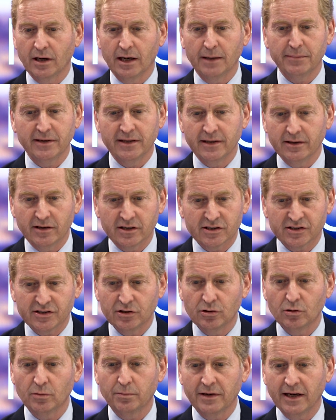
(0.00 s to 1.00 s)
but there are
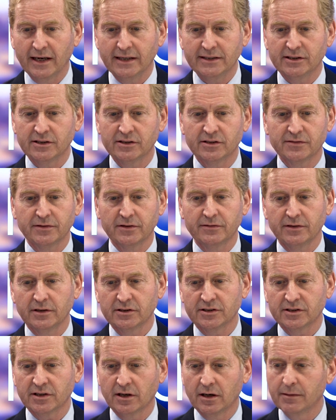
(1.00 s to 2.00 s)
still places for
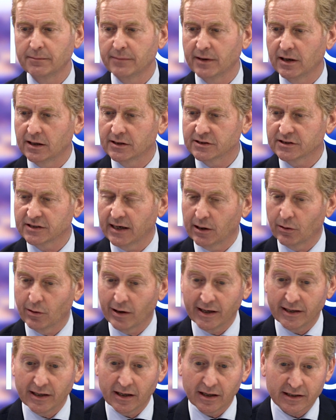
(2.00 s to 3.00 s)
first-time buyers now.
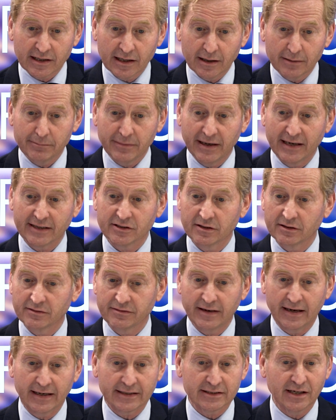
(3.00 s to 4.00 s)
And I come back to the
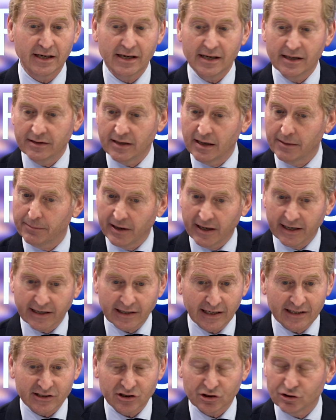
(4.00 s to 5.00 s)
fact they're paying
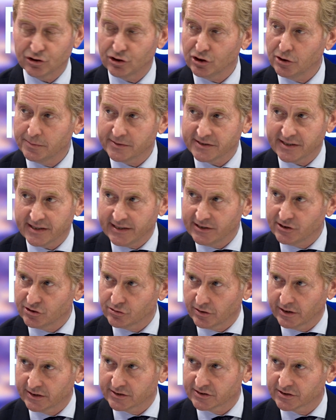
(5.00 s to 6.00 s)
less than 2%
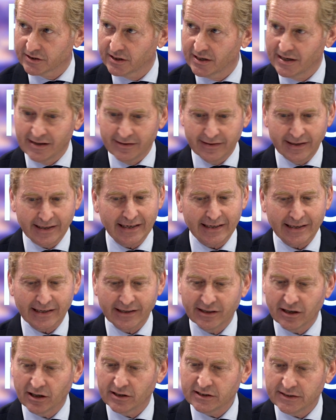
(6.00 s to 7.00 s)
interest. They're getting a
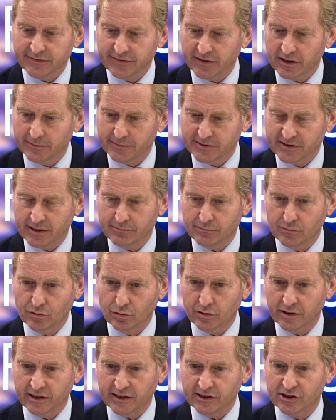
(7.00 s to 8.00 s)
95%
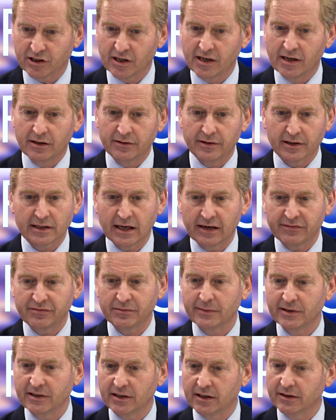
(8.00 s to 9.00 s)
mortgage. The
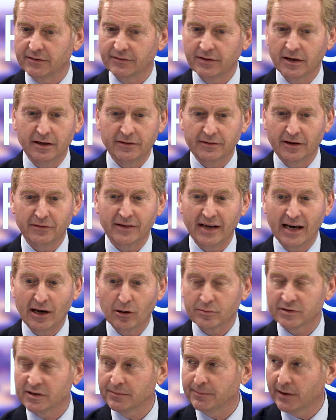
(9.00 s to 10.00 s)
government, on the
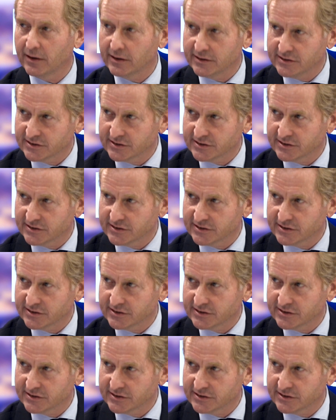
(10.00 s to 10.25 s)
Help to Buy